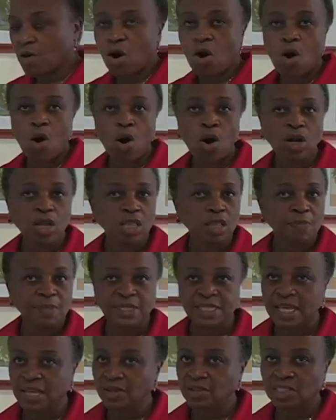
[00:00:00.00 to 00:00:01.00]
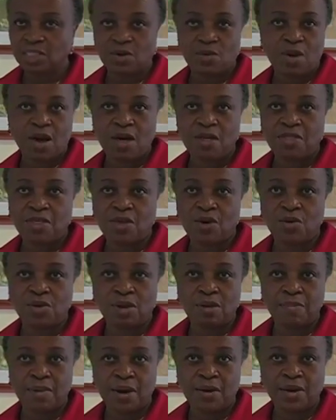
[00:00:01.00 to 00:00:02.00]
all of the potatoes that are out there on
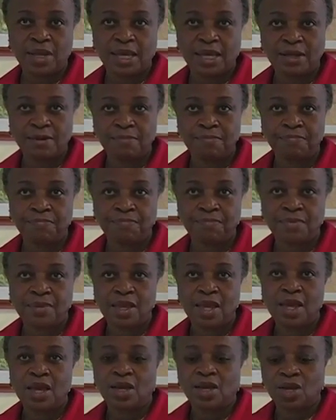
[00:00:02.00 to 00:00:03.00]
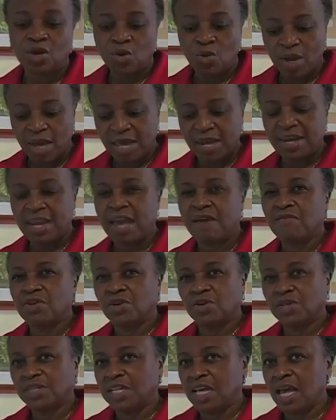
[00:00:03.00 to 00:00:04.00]
the market. Go ahead and have a
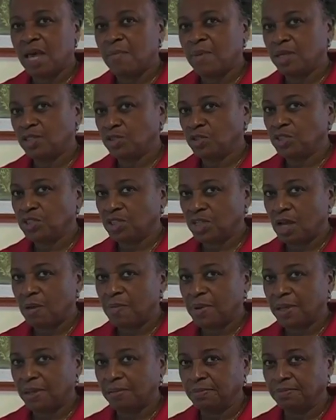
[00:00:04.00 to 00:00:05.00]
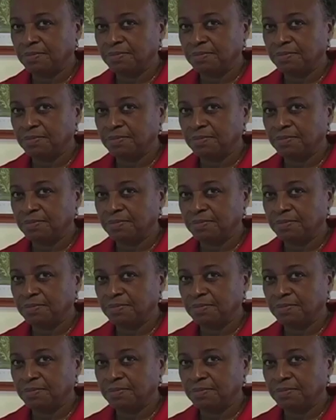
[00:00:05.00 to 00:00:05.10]
good time as you're shopping.